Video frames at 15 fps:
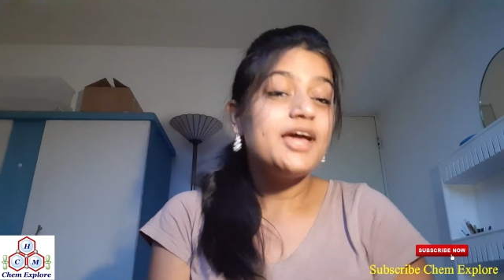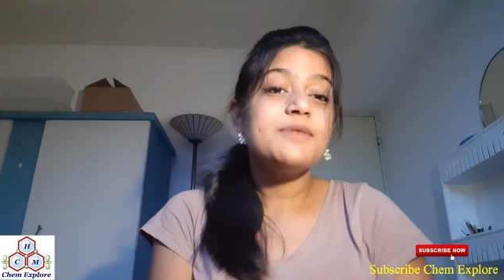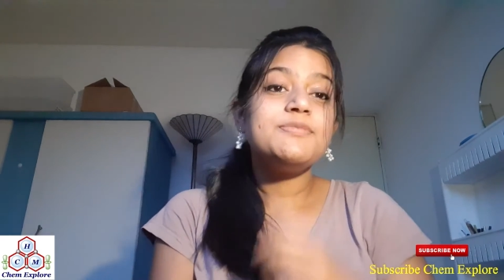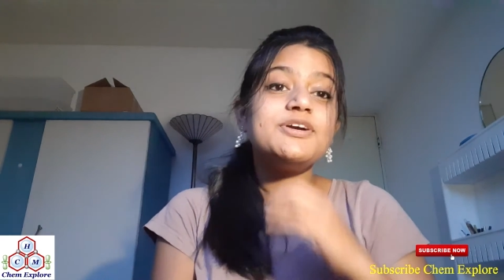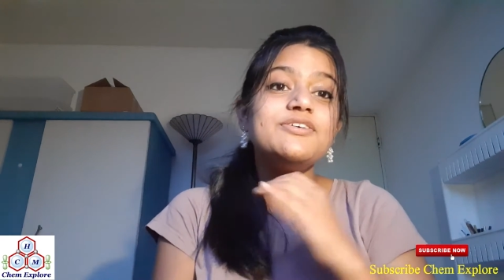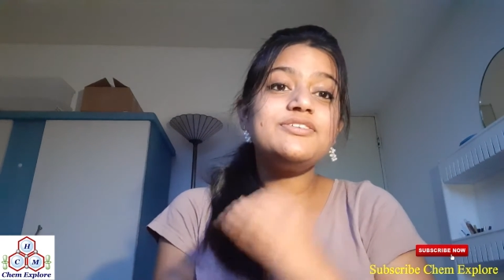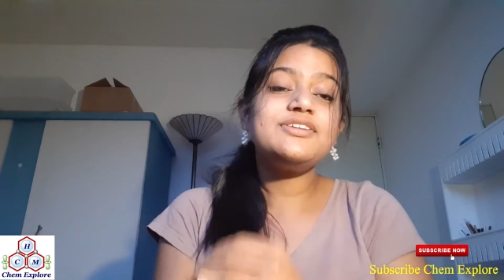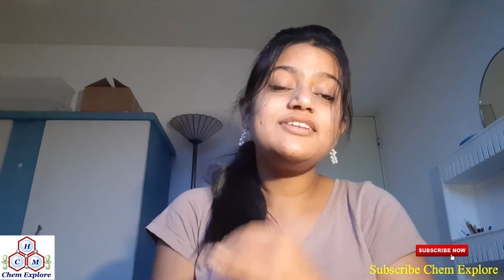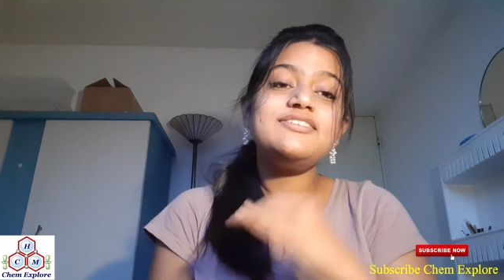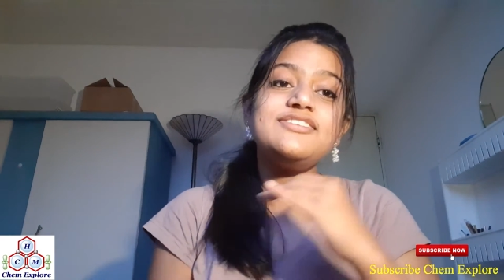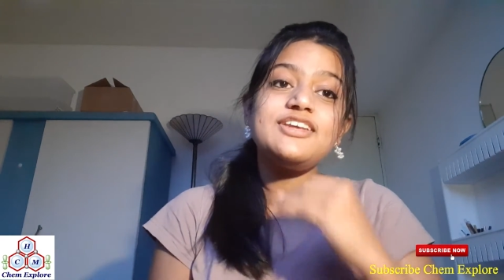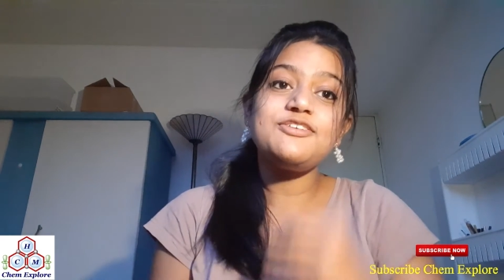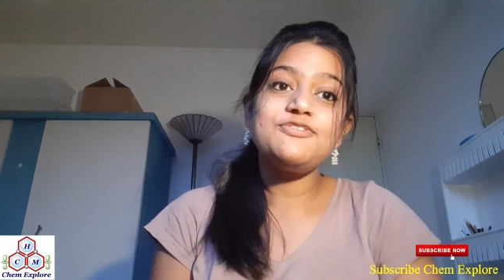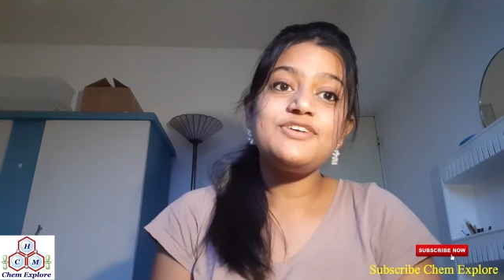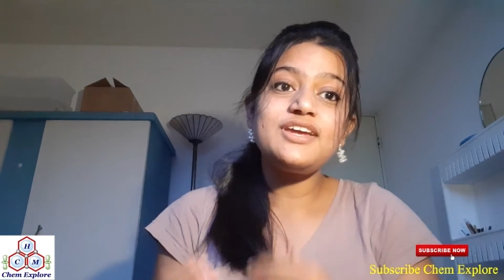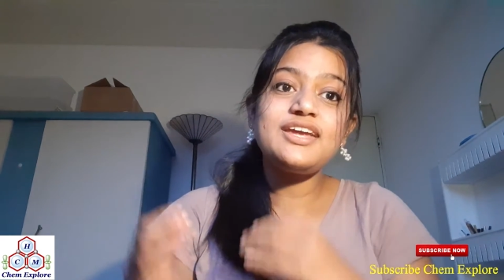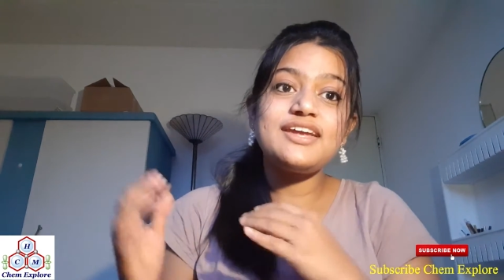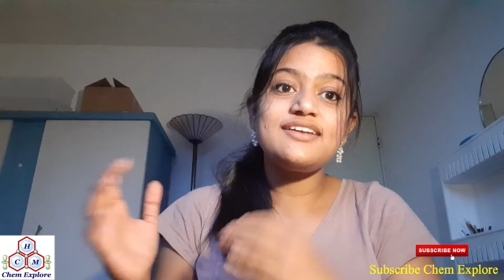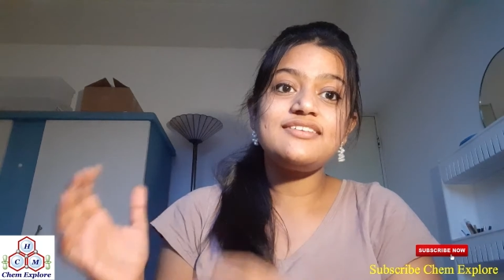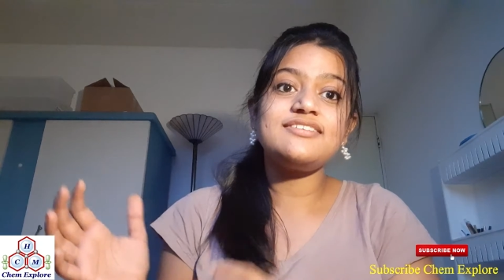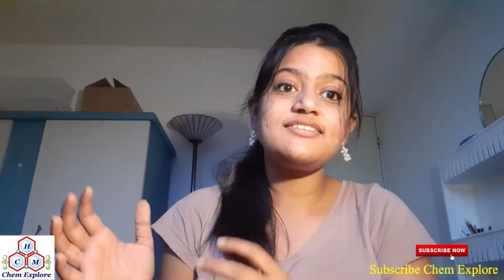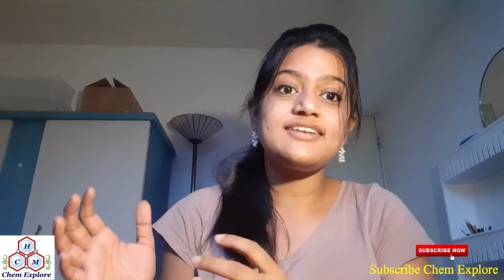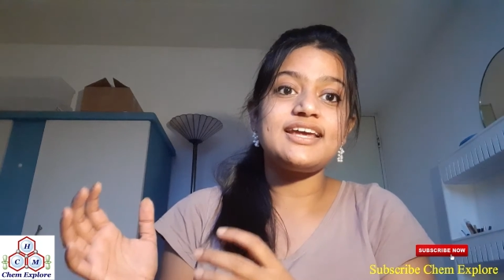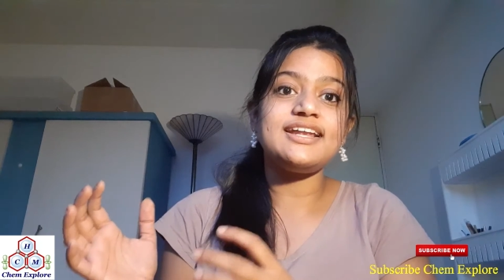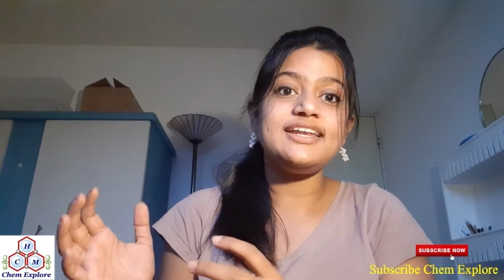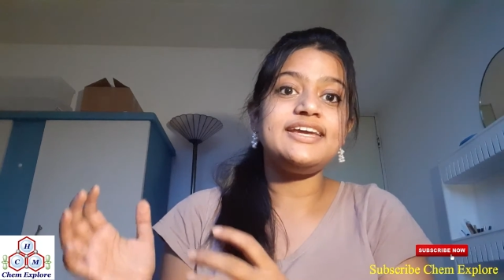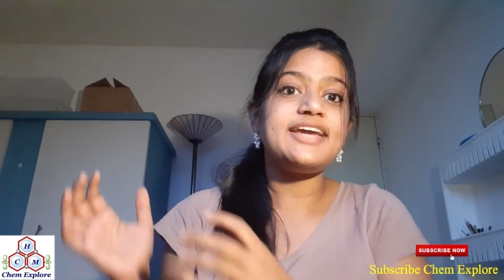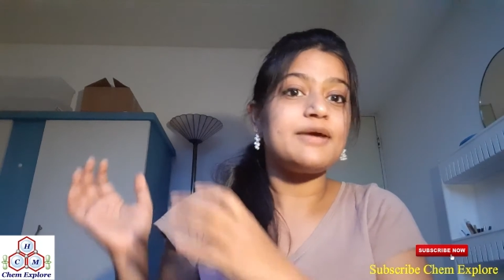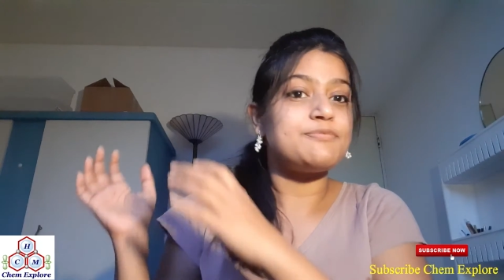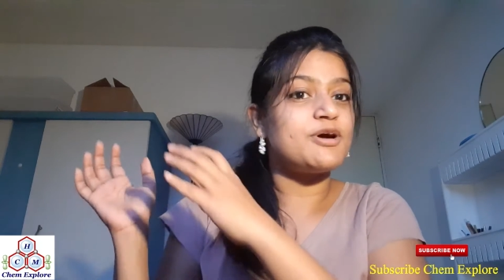Because the CV is
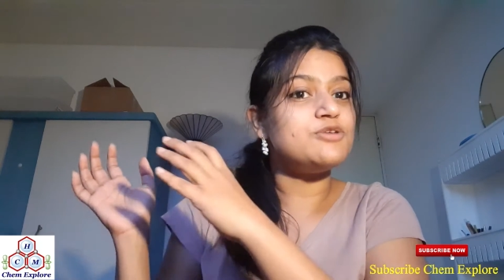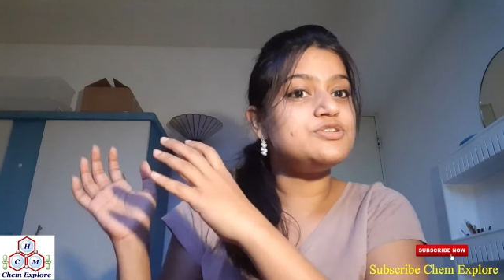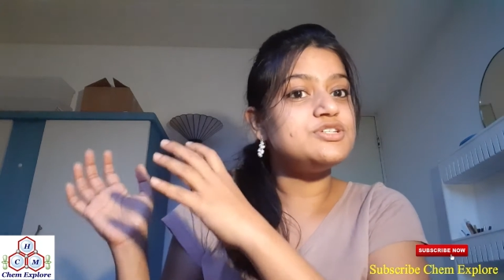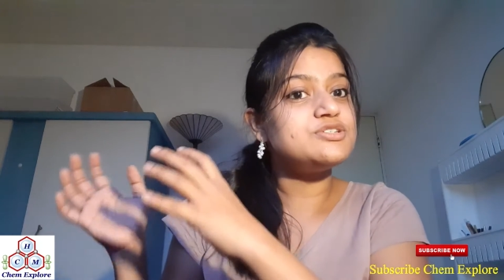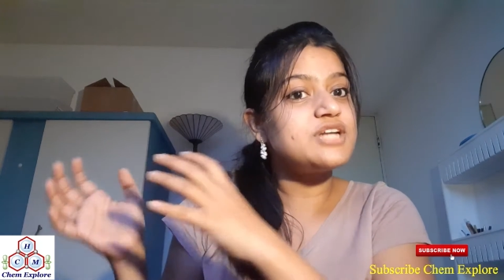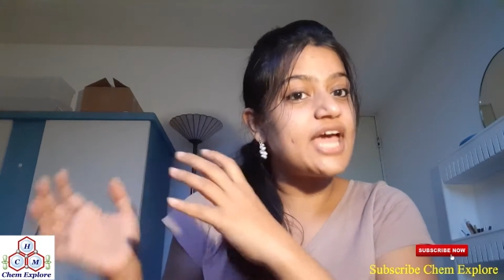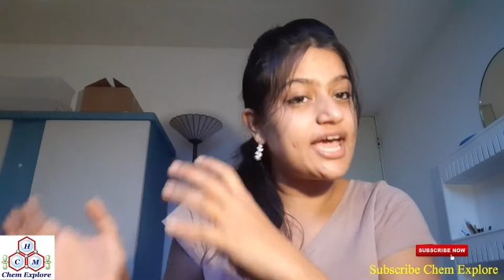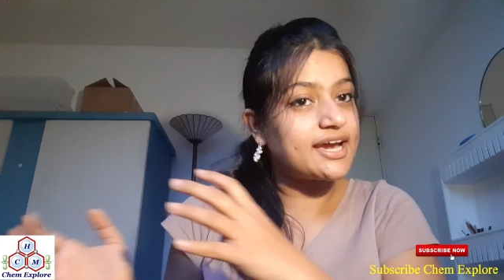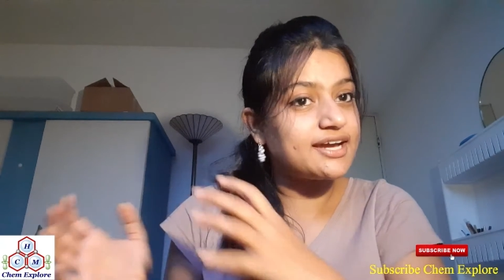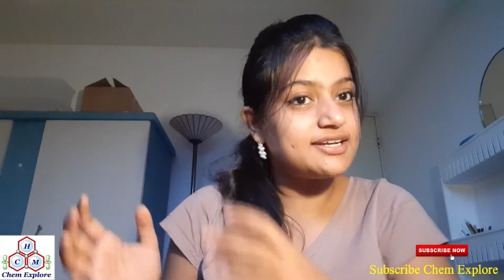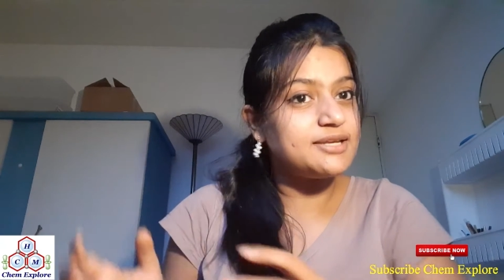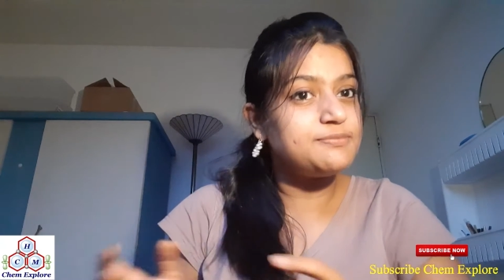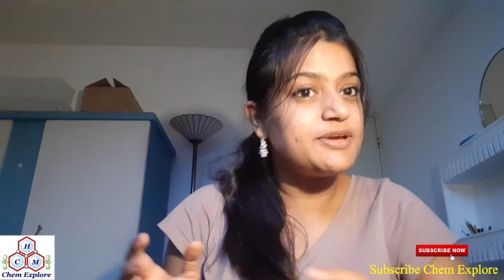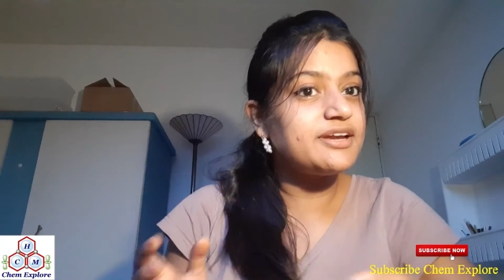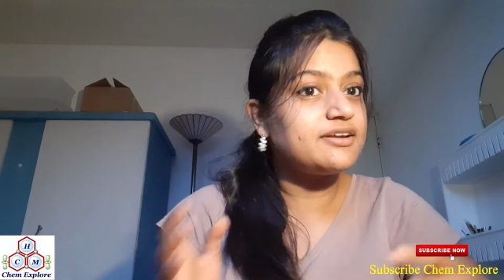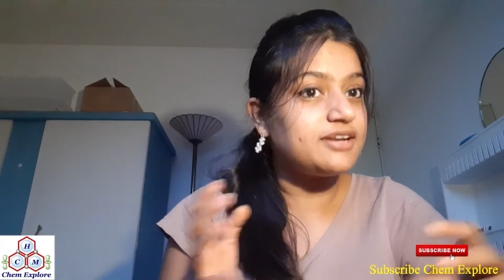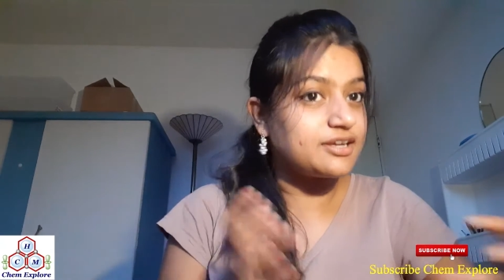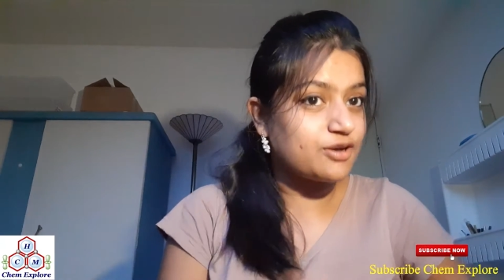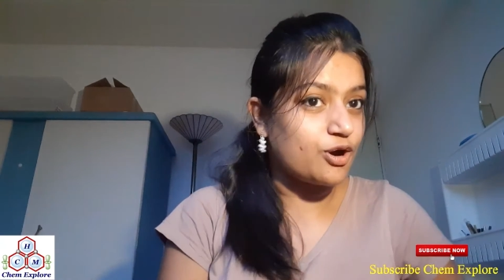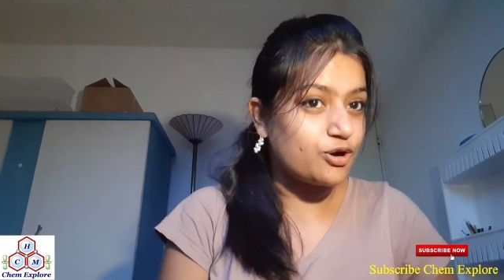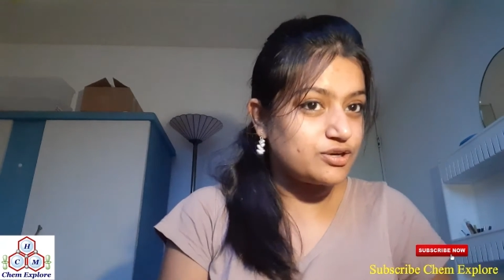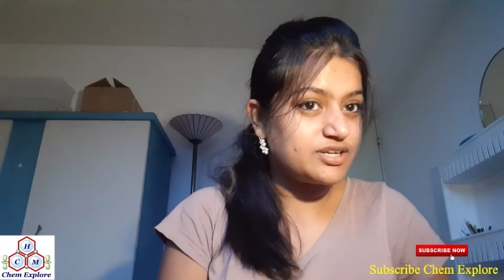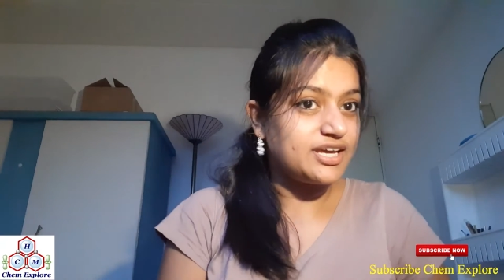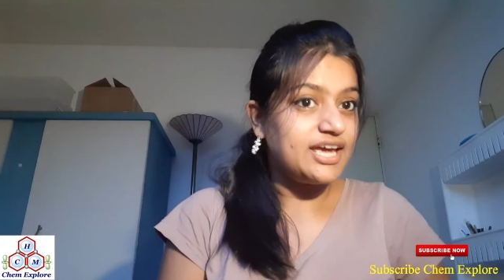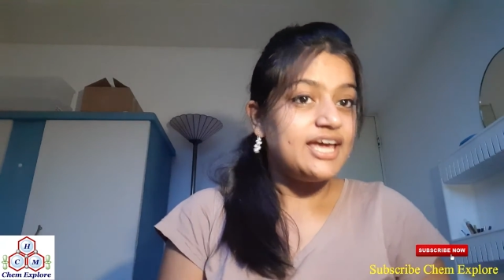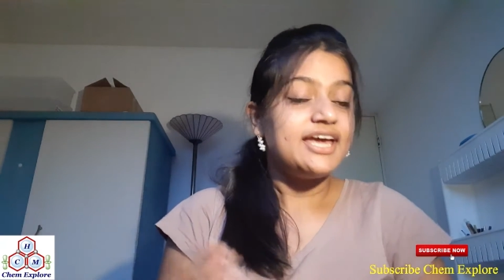telling about your academic record.